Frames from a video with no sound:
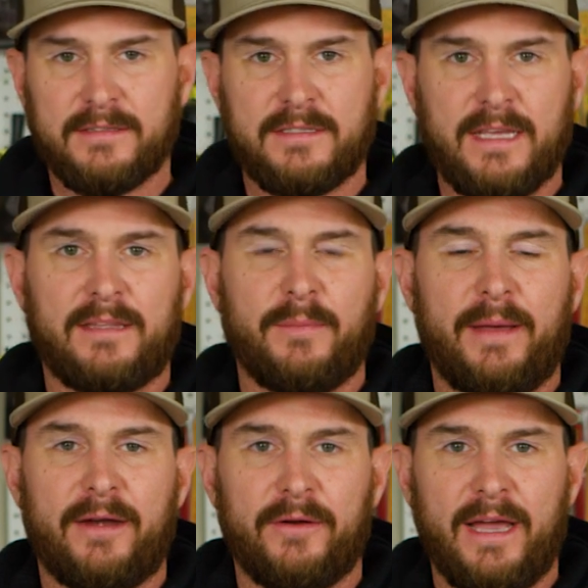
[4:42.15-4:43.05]
take the
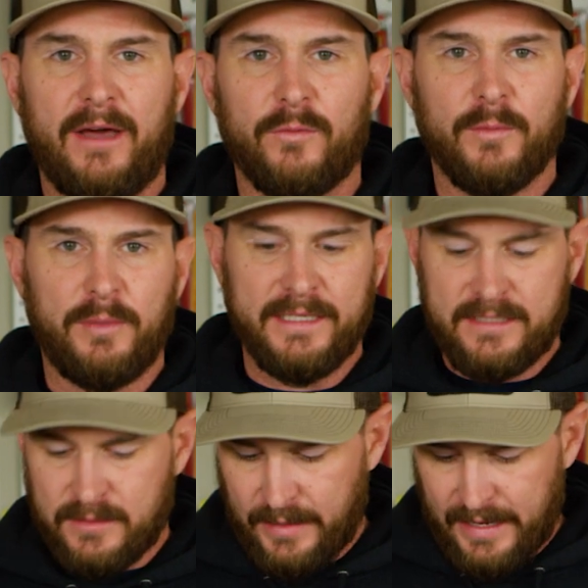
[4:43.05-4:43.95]
battery out,
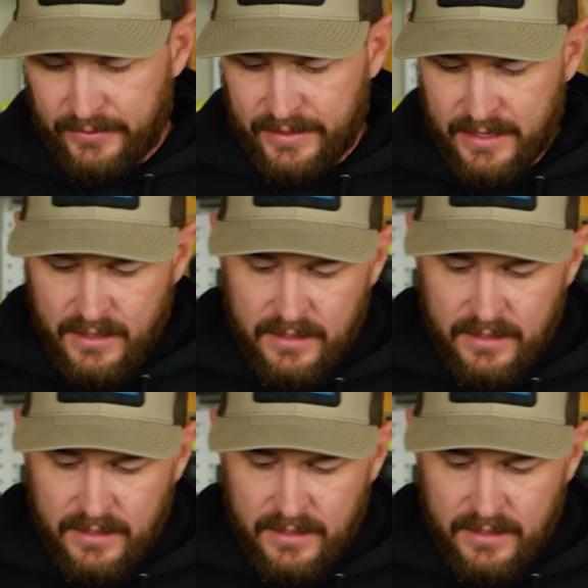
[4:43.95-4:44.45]
replace the battery.